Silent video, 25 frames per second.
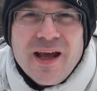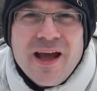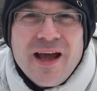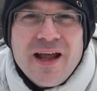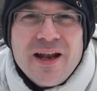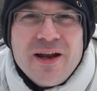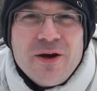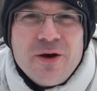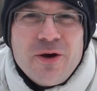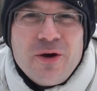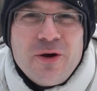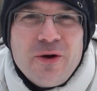
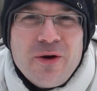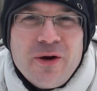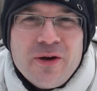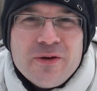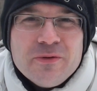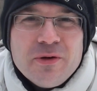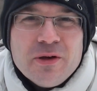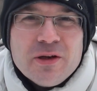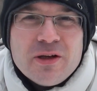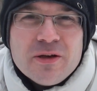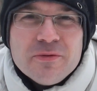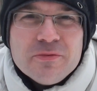Hello
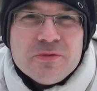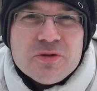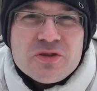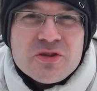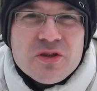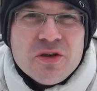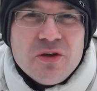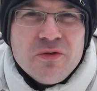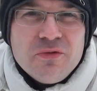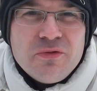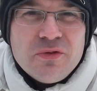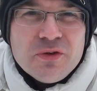and welcome to
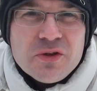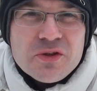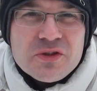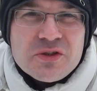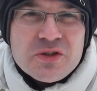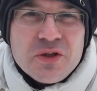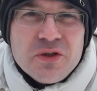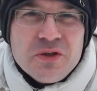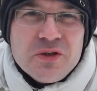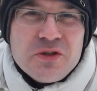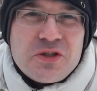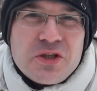Solve for the
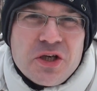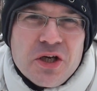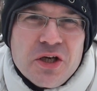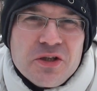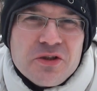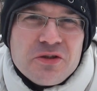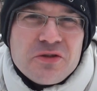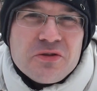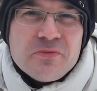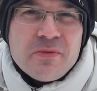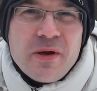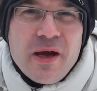
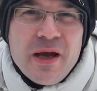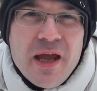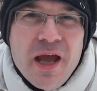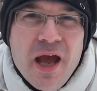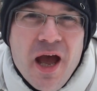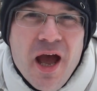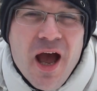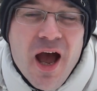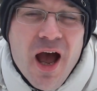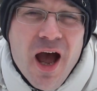Solution to my